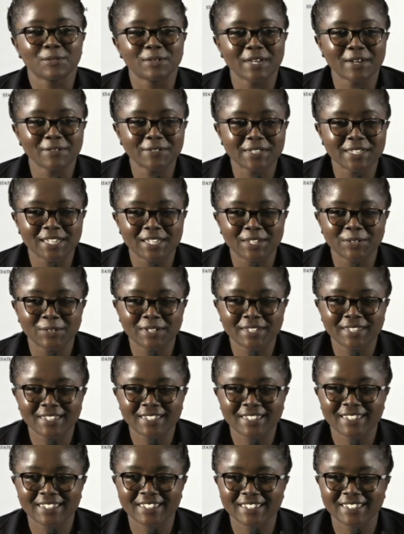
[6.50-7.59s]
Good afternoon.
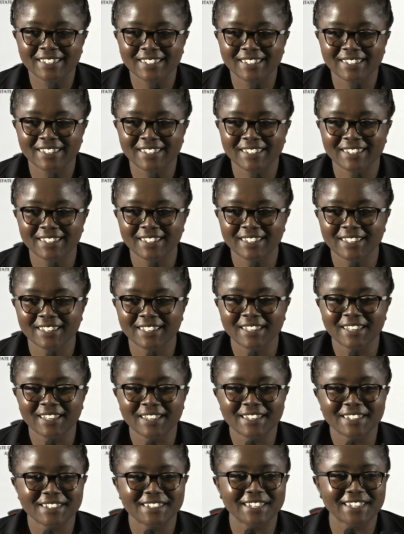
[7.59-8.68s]

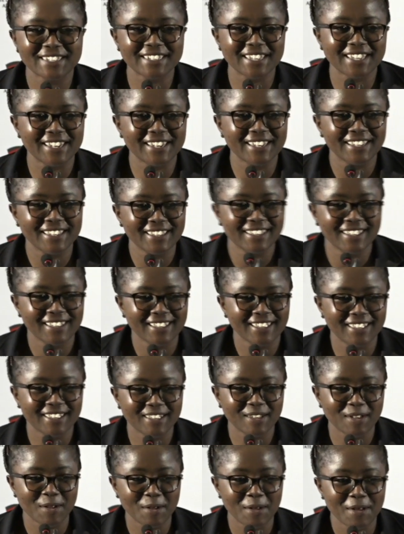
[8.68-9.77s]
Saseni.
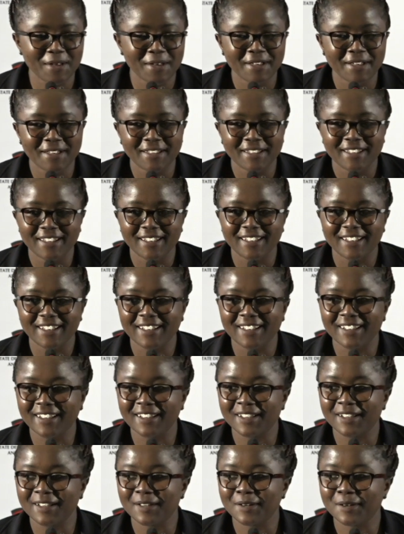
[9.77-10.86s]

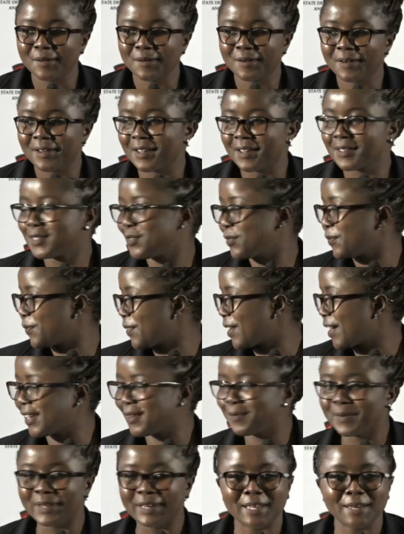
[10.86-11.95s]
As you've
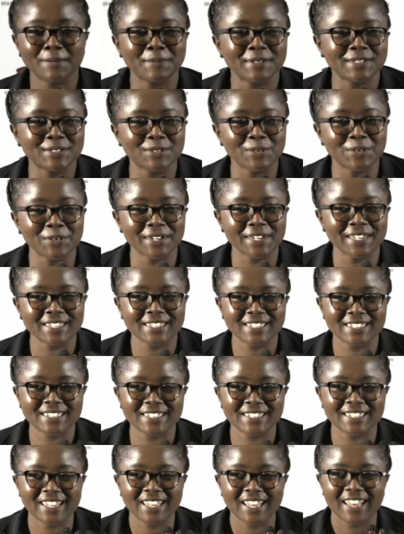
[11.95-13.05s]
heard, my name is Doris,
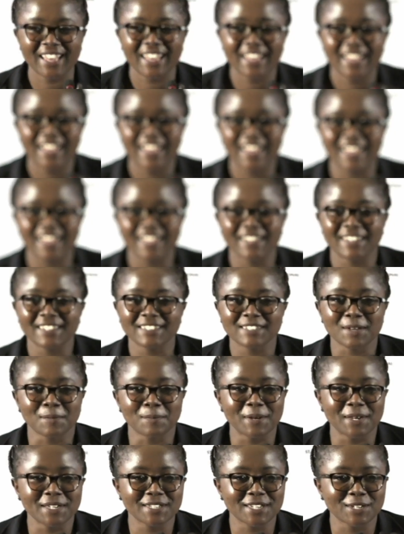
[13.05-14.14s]
and it's
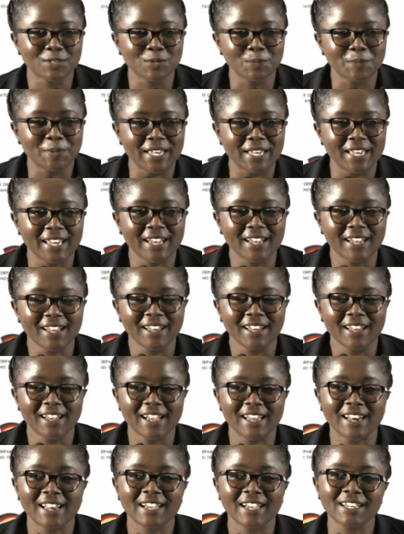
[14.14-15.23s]
a pleasure to be here.
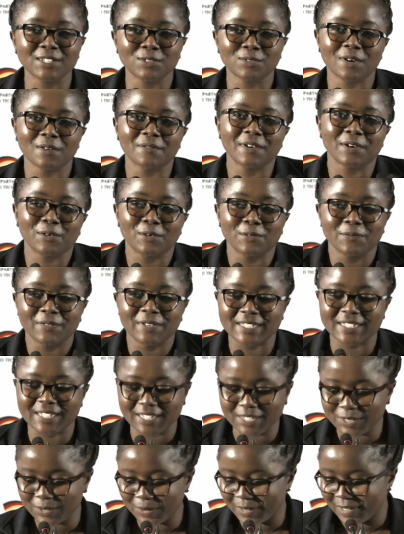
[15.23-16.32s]
I'd like us to have a
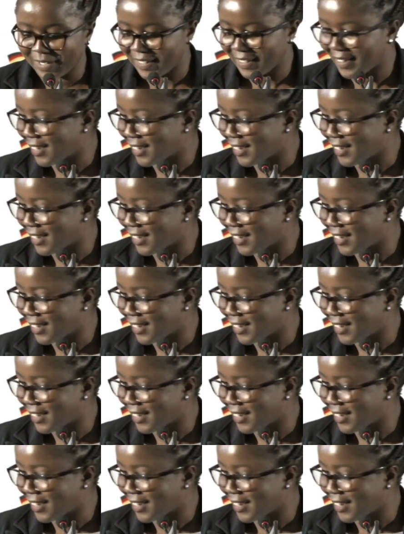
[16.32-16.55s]
conversation.